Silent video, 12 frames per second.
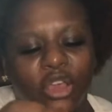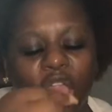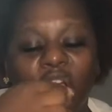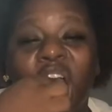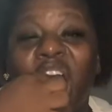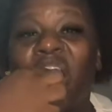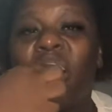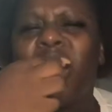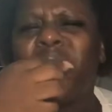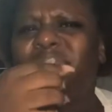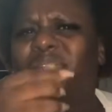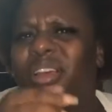y'all
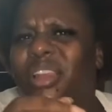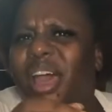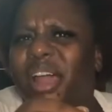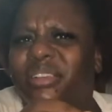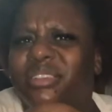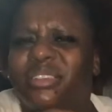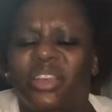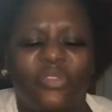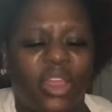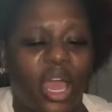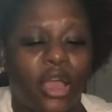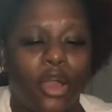a lot of the stuff
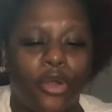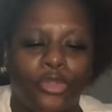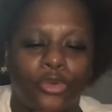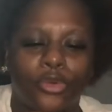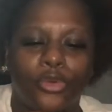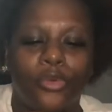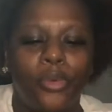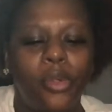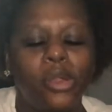that I go through